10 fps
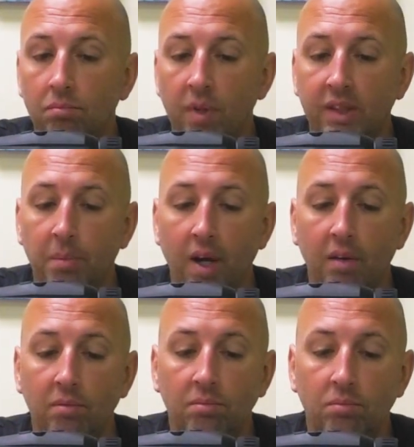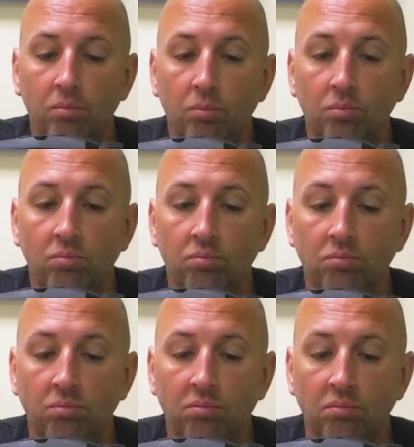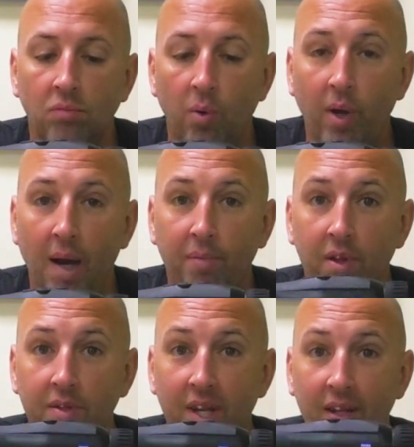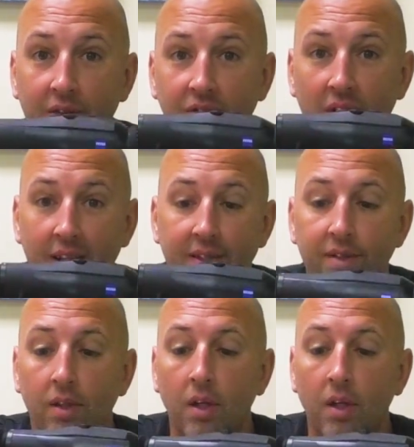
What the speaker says: that's about a wrap from the Zeiss